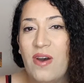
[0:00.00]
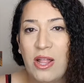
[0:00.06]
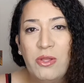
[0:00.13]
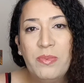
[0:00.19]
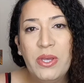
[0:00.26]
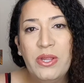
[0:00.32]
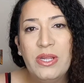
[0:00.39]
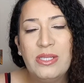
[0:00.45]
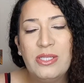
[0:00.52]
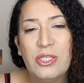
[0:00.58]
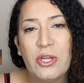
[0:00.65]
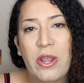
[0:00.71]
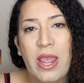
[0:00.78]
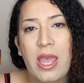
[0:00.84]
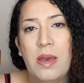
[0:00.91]
follow me on
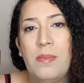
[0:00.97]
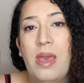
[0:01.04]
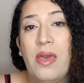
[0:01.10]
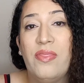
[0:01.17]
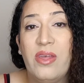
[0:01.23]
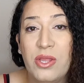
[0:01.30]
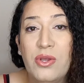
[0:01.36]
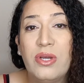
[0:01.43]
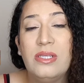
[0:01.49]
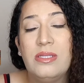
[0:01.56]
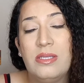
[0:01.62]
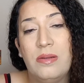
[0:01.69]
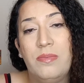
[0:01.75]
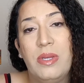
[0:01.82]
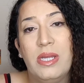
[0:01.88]
Instagram and then you can
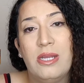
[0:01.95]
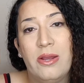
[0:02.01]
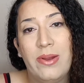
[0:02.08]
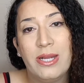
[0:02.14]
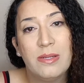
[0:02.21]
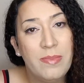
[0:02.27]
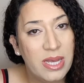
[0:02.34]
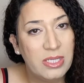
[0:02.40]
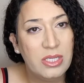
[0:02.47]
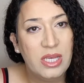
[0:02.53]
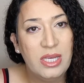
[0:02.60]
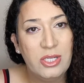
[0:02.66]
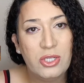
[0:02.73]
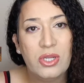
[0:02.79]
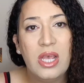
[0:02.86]
send me a direct
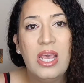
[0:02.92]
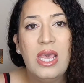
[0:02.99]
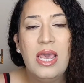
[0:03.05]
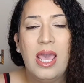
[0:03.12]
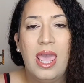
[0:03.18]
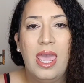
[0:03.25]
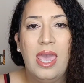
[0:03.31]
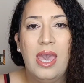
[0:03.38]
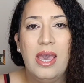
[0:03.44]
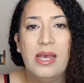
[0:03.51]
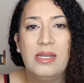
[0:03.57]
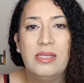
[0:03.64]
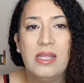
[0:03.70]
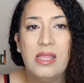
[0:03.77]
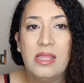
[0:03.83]
message.
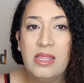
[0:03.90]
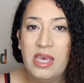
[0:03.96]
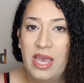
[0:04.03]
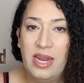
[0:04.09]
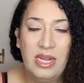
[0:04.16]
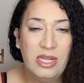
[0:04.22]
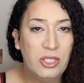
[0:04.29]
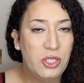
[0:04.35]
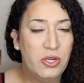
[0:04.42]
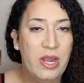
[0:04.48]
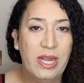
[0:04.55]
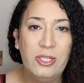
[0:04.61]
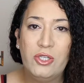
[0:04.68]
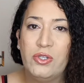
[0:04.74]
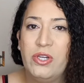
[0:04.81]
And that is your
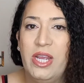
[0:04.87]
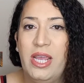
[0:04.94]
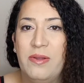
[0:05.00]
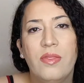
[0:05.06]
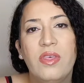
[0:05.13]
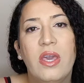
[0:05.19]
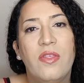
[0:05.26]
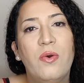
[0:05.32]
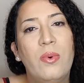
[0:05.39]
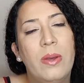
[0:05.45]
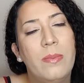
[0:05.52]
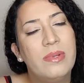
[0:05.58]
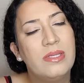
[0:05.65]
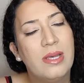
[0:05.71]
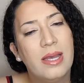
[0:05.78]
entry. The other way
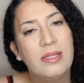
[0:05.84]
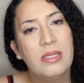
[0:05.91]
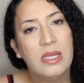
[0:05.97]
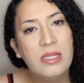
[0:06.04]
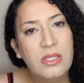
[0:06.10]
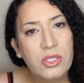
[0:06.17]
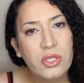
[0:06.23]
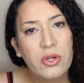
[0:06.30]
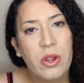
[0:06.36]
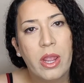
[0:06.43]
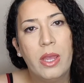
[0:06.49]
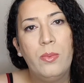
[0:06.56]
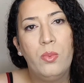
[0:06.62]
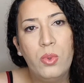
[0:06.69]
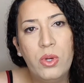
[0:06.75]
besides
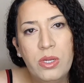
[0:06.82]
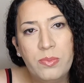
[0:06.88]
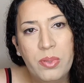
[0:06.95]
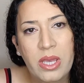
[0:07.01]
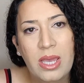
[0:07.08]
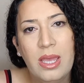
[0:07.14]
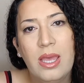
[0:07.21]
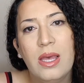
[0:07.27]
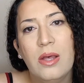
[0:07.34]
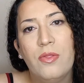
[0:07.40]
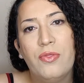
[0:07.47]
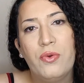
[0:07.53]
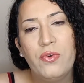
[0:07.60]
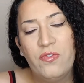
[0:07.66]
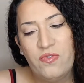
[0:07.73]
Instagram would be
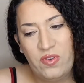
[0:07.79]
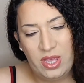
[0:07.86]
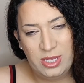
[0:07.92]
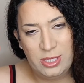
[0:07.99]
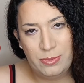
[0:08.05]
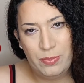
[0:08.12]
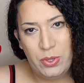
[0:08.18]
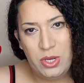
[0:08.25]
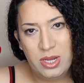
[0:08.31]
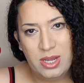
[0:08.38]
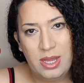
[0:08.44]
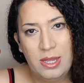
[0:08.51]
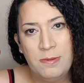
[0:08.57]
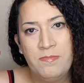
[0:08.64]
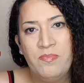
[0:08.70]
through Facebook.
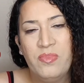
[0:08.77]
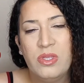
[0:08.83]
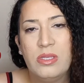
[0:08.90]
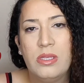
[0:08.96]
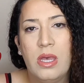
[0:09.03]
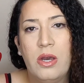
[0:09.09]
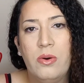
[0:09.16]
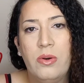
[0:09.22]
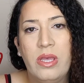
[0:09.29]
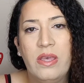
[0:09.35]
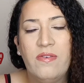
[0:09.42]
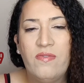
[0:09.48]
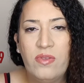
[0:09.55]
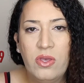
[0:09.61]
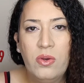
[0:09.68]
So
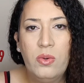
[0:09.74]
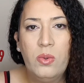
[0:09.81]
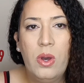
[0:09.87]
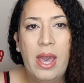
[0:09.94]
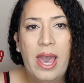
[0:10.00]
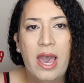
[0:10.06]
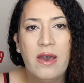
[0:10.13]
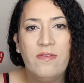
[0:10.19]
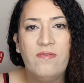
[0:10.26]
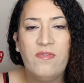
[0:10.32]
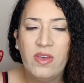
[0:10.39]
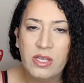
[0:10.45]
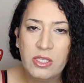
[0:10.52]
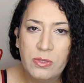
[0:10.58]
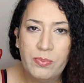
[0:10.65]
if you have
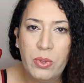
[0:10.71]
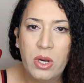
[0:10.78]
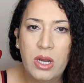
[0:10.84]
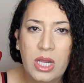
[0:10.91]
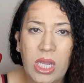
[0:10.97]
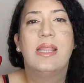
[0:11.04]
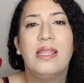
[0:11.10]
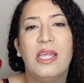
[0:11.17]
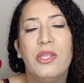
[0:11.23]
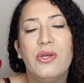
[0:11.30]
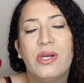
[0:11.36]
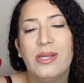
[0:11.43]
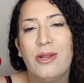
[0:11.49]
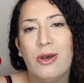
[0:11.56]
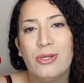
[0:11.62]
Facebook, then you
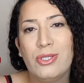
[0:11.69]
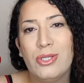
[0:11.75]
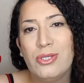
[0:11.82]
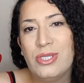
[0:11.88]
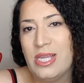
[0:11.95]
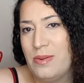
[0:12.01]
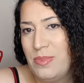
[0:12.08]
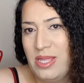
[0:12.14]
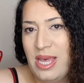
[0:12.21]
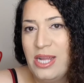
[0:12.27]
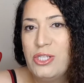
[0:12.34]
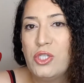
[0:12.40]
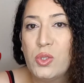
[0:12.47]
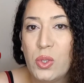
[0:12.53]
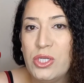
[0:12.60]
can also send me that
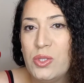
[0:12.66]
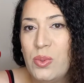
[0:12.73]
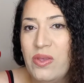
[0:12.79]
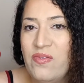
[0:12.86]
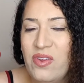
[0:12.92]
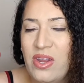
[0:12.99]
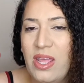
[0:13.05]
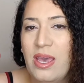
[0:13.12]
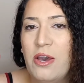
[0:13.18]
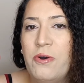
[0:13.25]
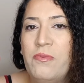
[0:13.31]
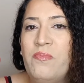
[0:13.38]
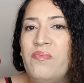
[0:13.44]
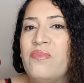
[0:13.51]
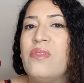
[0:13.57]
short, sweet
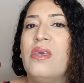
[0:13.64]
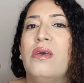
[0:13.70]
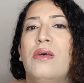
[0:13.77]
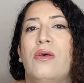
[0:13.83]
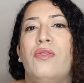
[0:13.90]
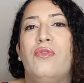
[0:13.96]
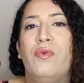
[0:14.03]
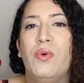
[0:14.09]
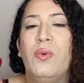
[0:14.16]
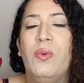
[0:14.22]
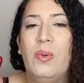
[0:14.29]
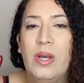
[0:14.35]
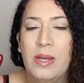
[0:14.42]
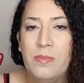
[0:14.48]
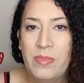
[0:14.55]
video
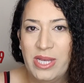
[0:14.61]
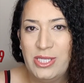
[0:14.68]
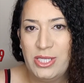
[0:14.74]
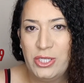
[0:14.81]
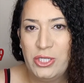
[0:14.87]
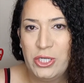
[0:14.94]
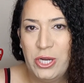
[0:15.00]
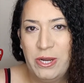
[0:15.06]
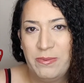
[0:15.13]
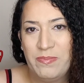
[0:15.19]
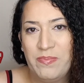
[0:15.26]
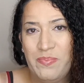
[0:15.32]
through Messenger.